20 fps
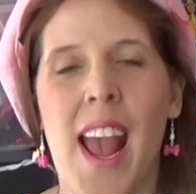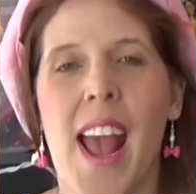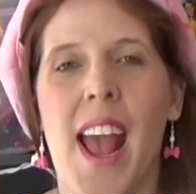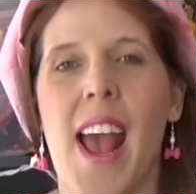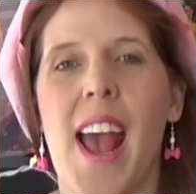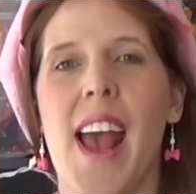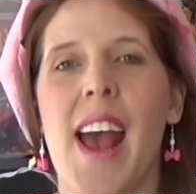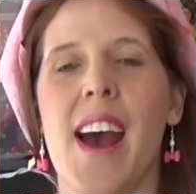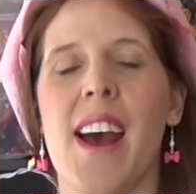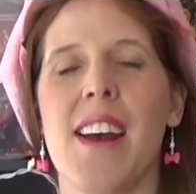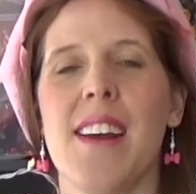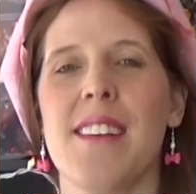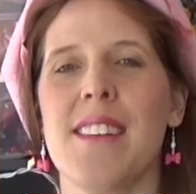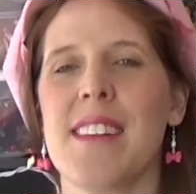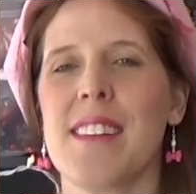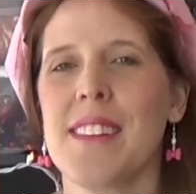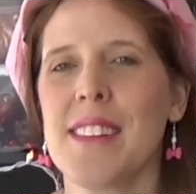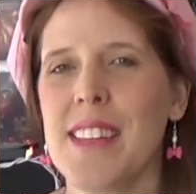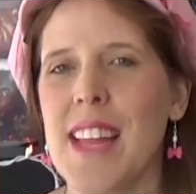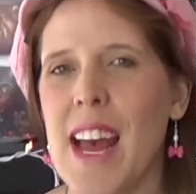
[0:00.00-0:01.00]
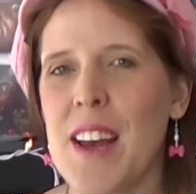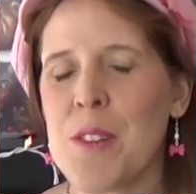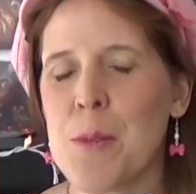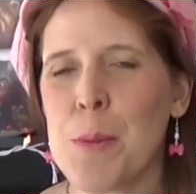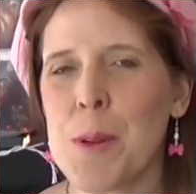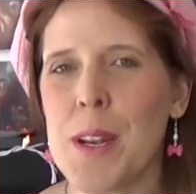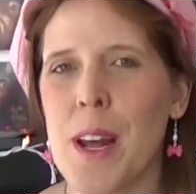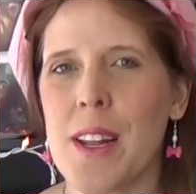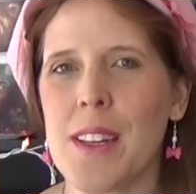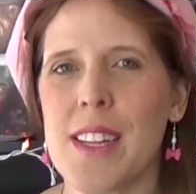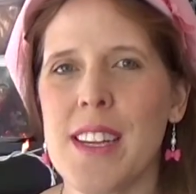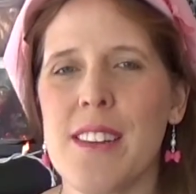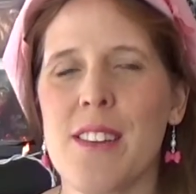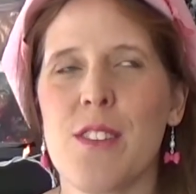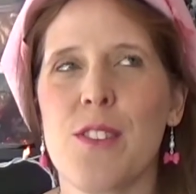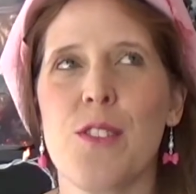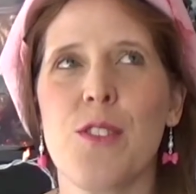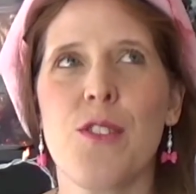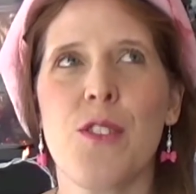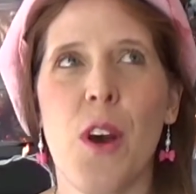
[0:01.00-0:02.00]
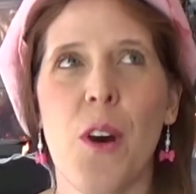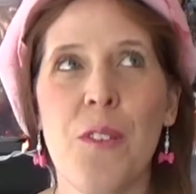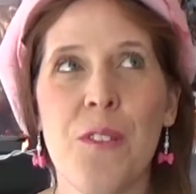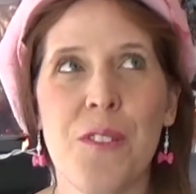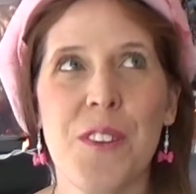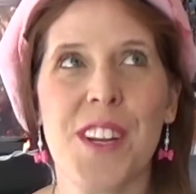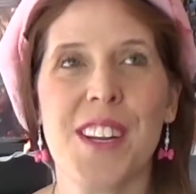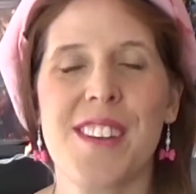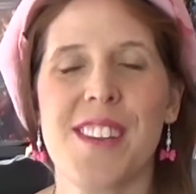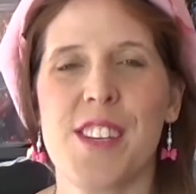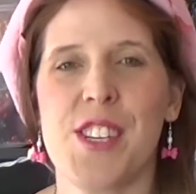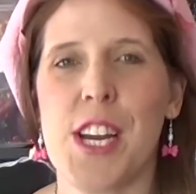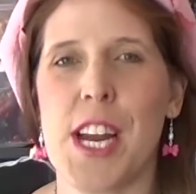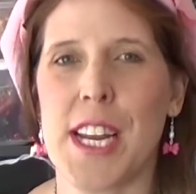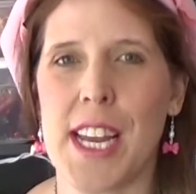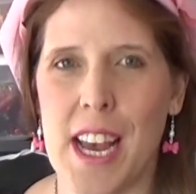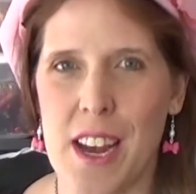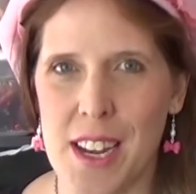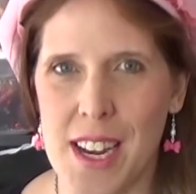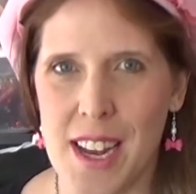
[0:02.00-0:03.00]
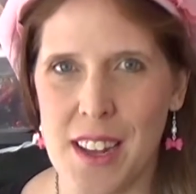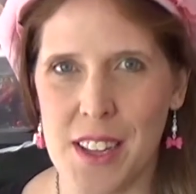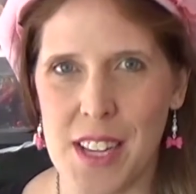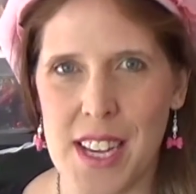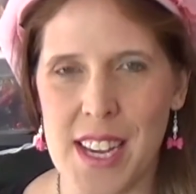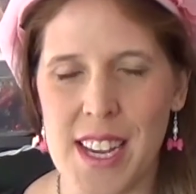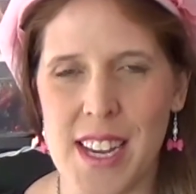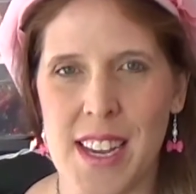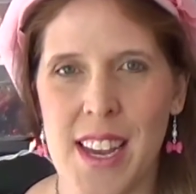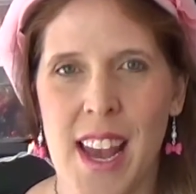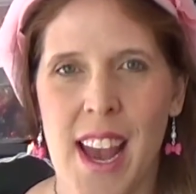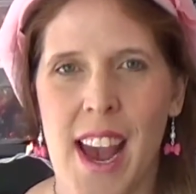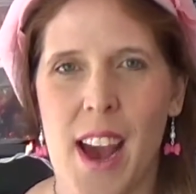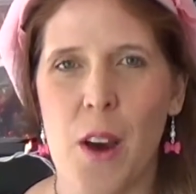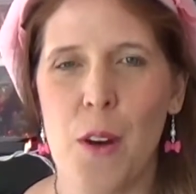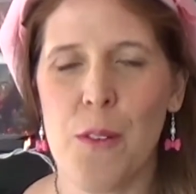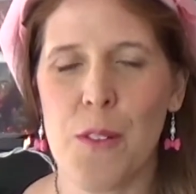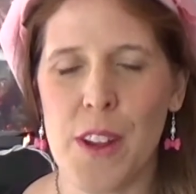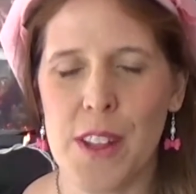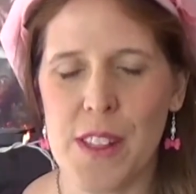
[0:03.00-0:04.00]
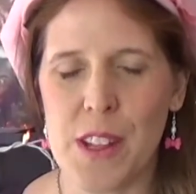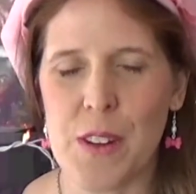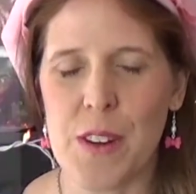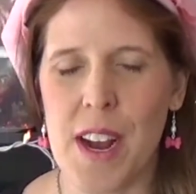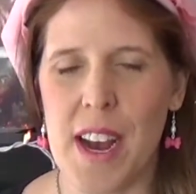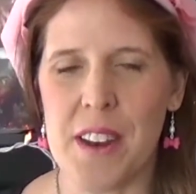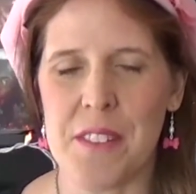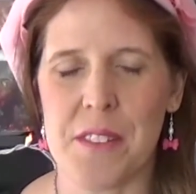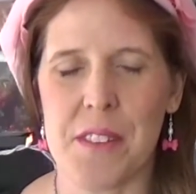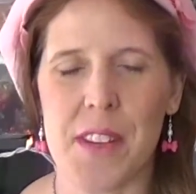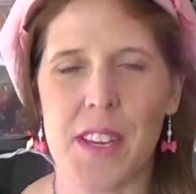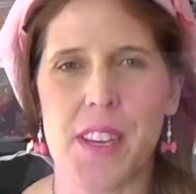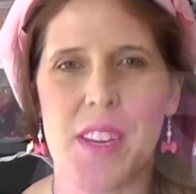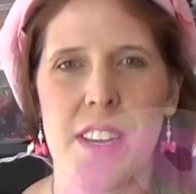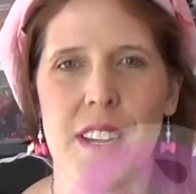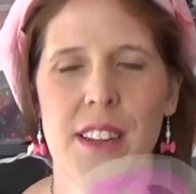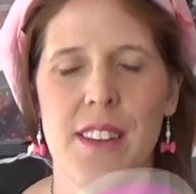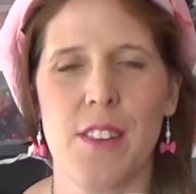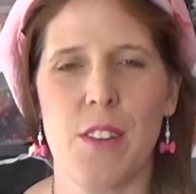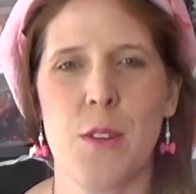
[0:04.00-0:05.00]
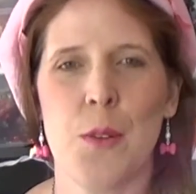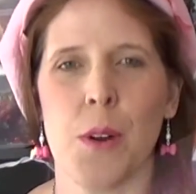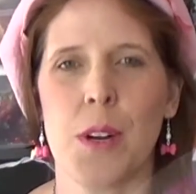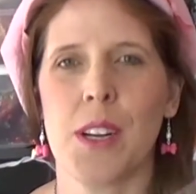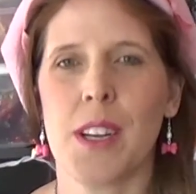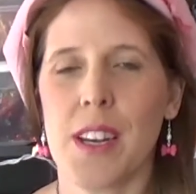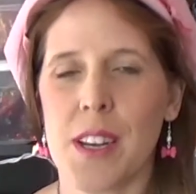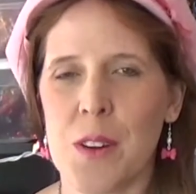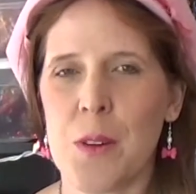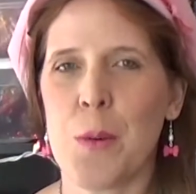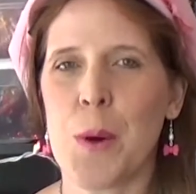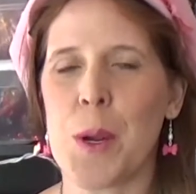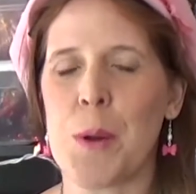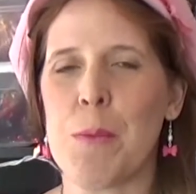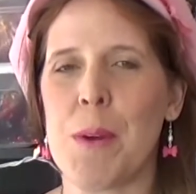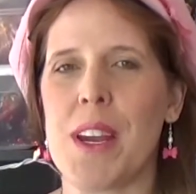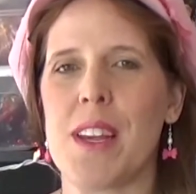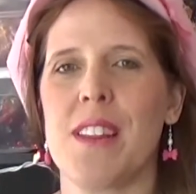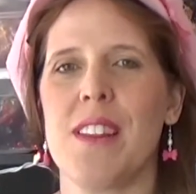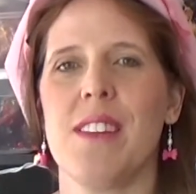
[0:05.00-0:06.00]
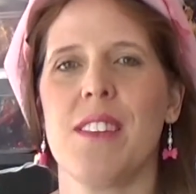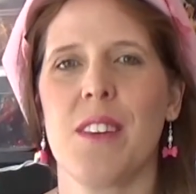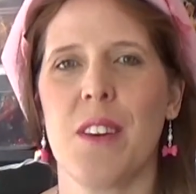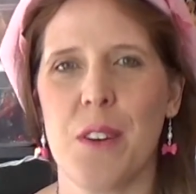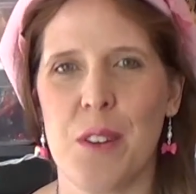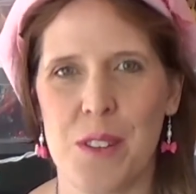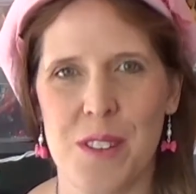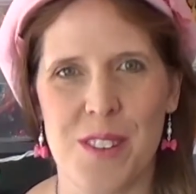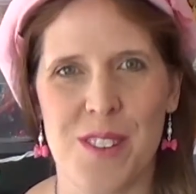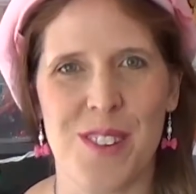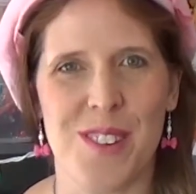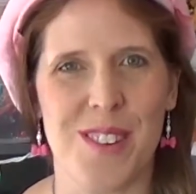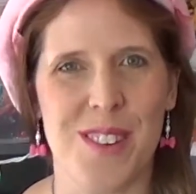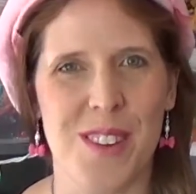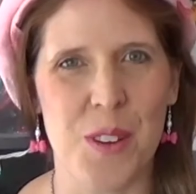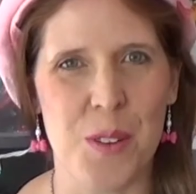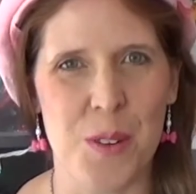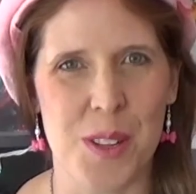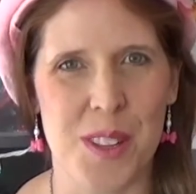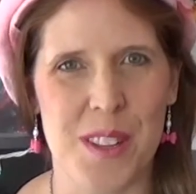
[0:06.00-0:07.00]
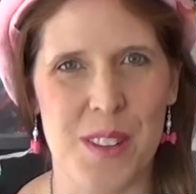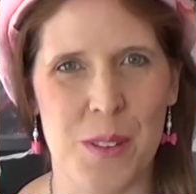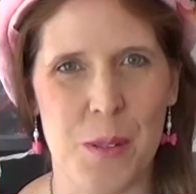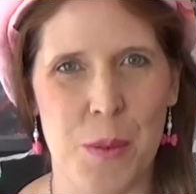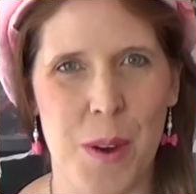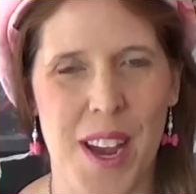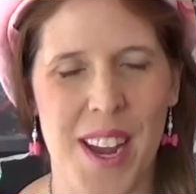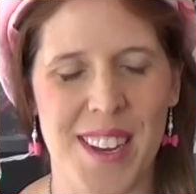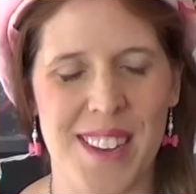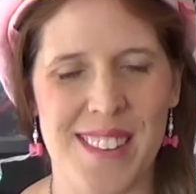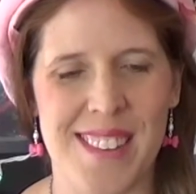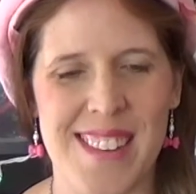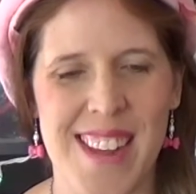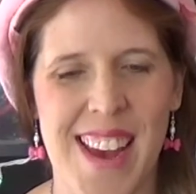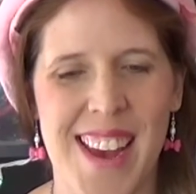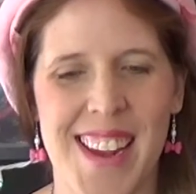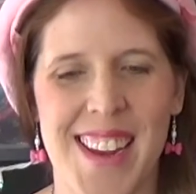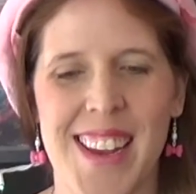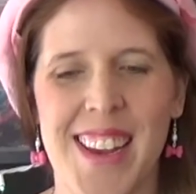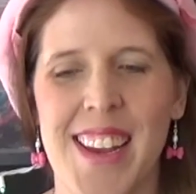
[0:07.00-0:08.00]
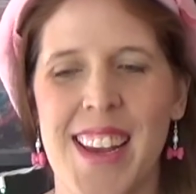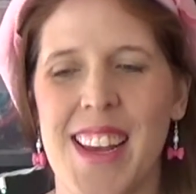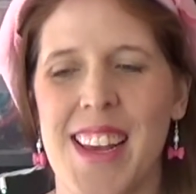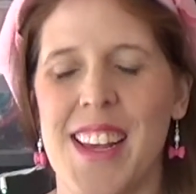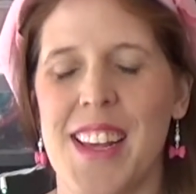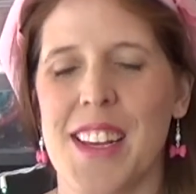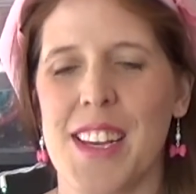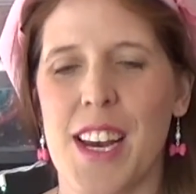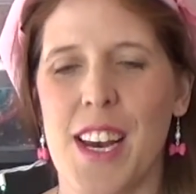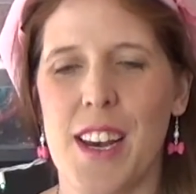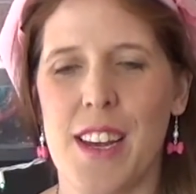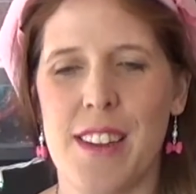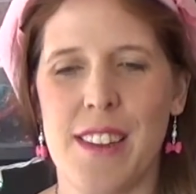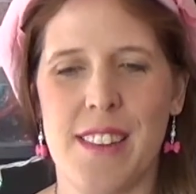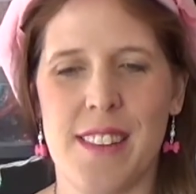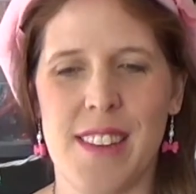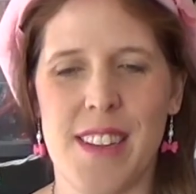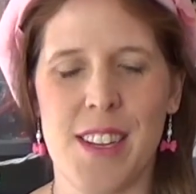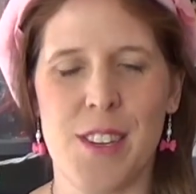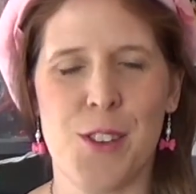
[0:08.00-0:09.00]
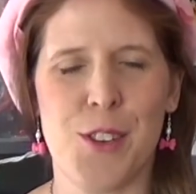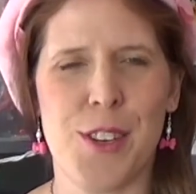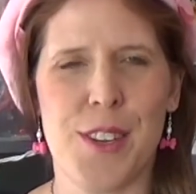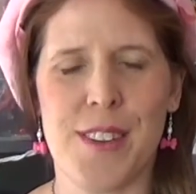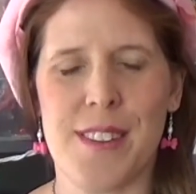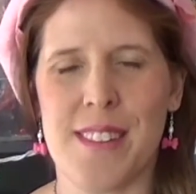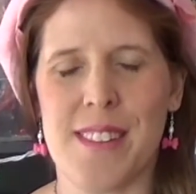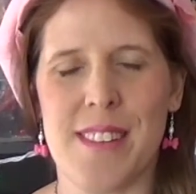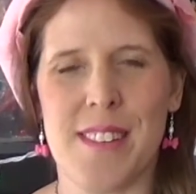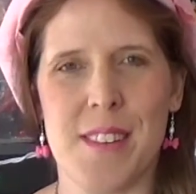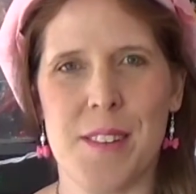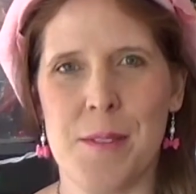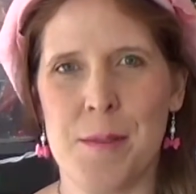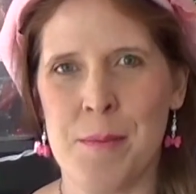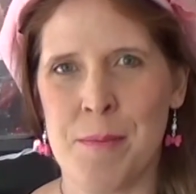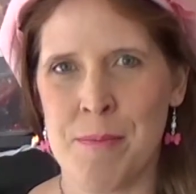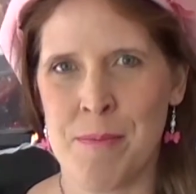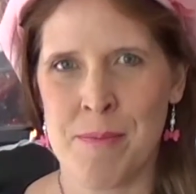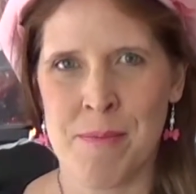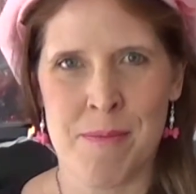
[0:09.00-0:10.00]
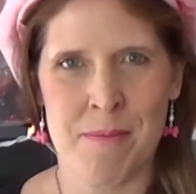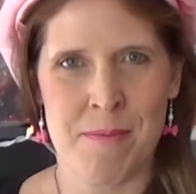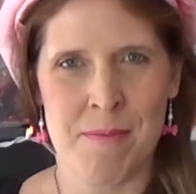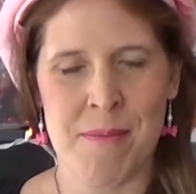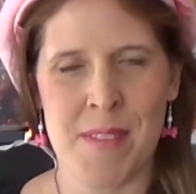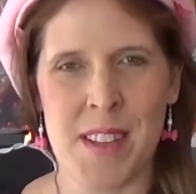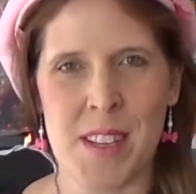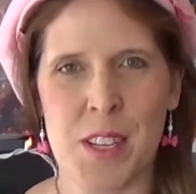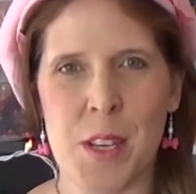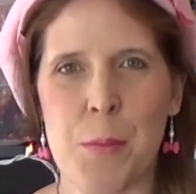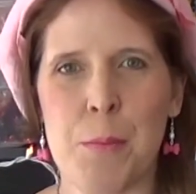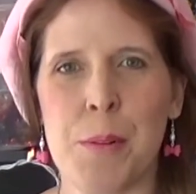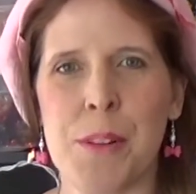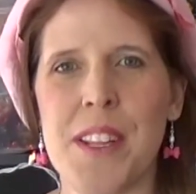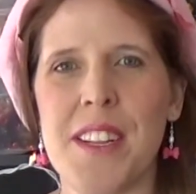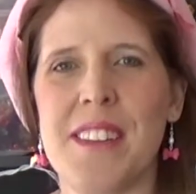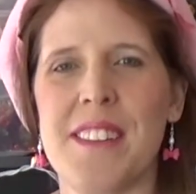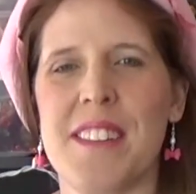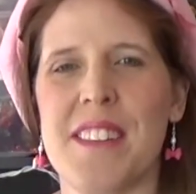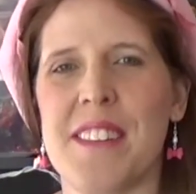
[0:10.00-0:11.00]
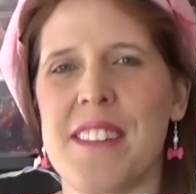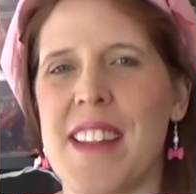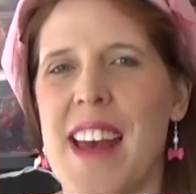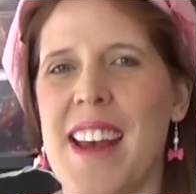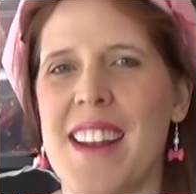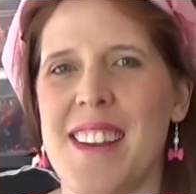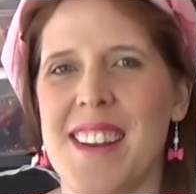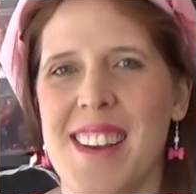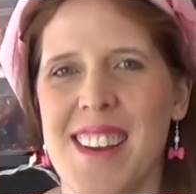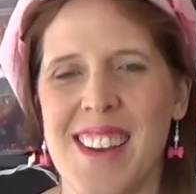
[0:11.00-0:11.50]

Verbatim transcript: And last but not least, don't forget to check out Ellie over at the Craft Guild. You are gonna wanna make these coasters with this wine set, because it just completes the set.